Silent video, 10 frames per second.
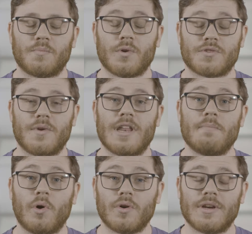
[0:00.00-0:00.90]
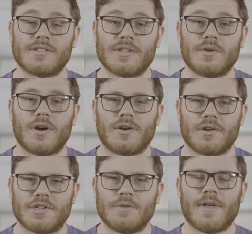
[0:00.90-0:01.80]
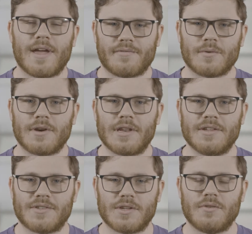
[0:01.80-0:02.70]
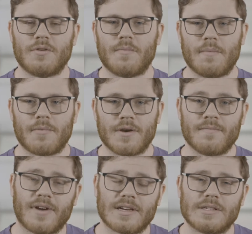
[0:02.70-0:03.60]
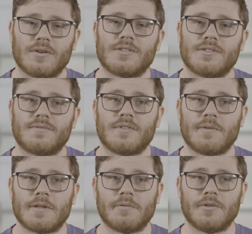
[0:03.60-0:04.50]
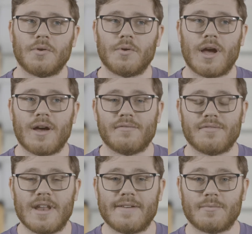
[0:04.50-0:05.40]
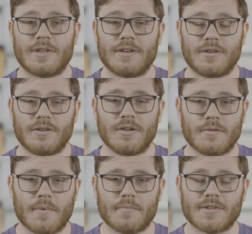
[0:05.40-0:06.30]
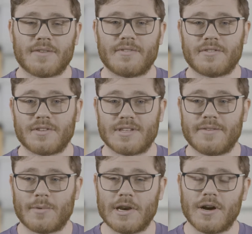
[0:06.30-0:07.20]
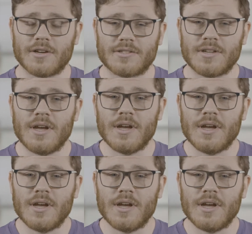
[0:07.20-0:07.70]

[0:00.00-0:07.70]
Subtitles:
What's really important is that you can't assume that everyone is a union member. And in fact, lots of the people who have never been union members have just never been asked.